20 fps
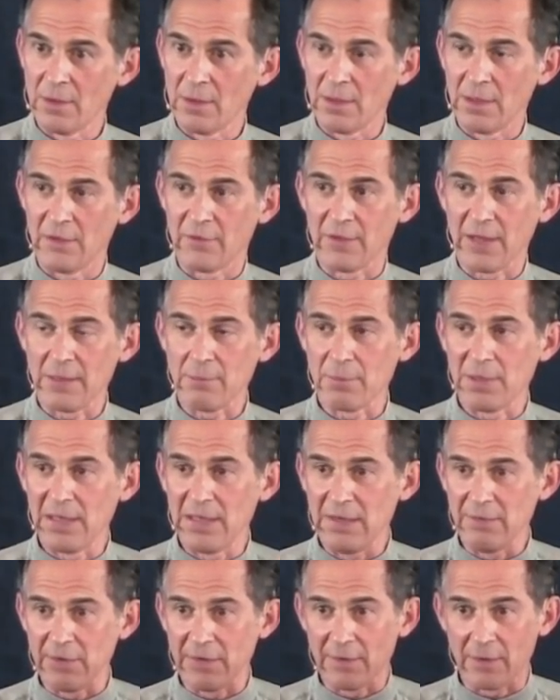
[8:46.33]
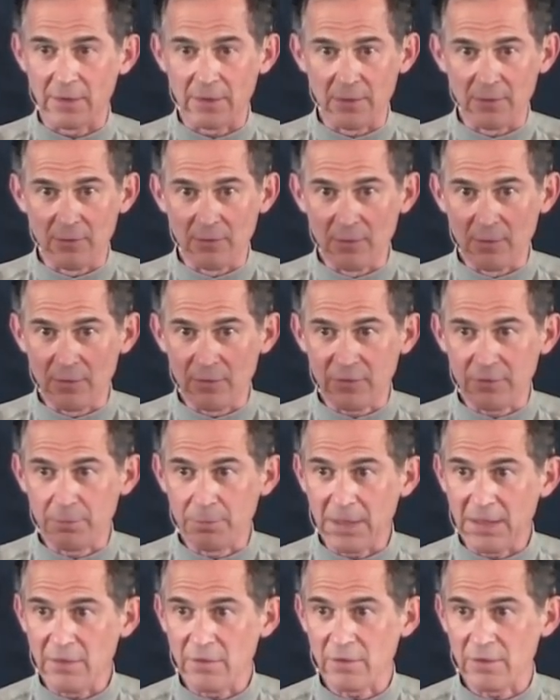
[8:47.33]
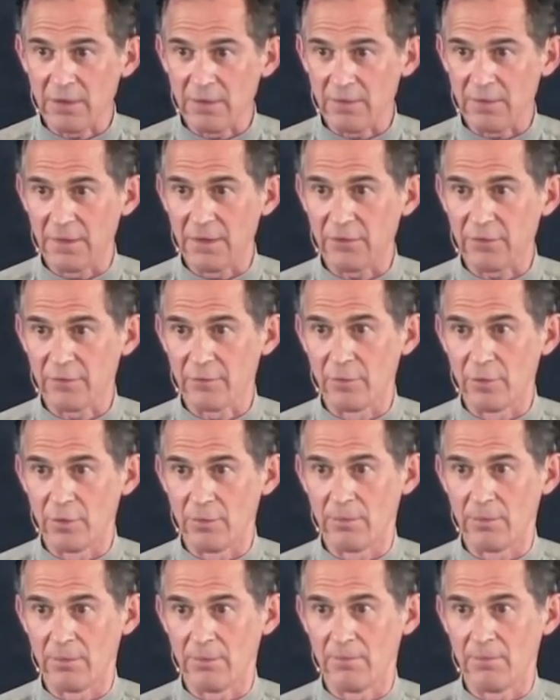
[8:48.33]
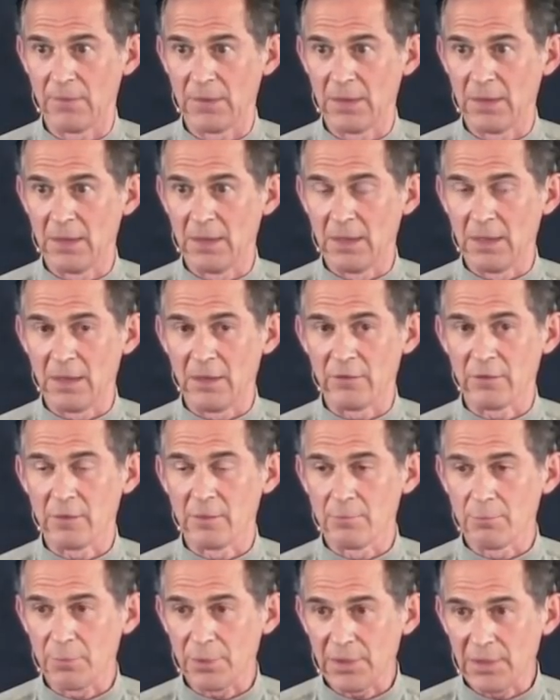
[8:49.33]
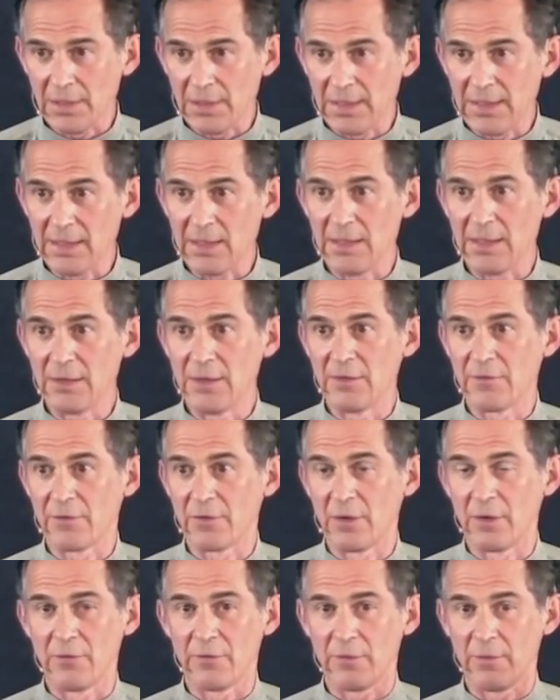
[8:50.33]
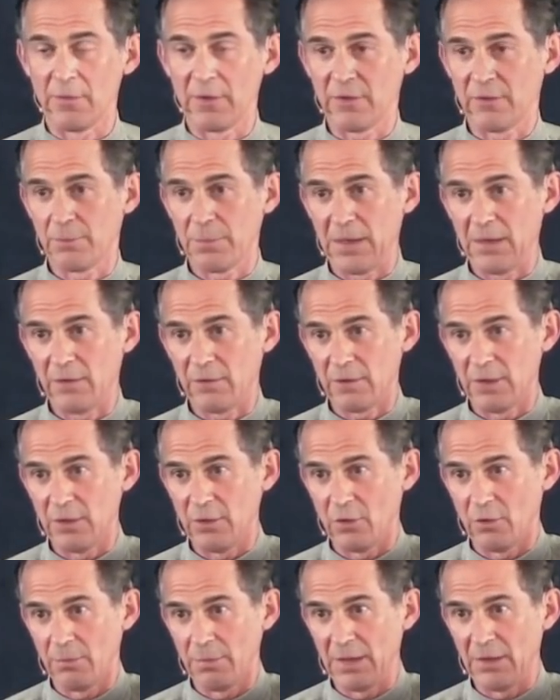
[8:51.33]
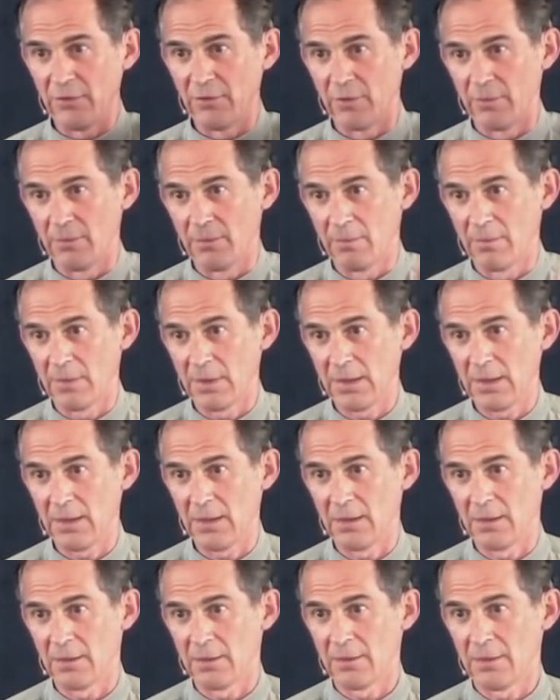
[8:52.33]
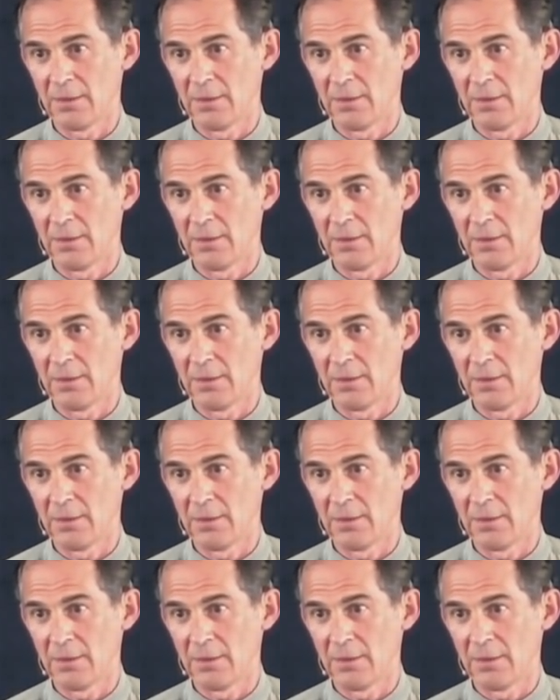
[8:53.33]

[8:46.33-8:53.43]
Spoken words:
It's like believing that the space in this room is completely different from the space in your bedroom here.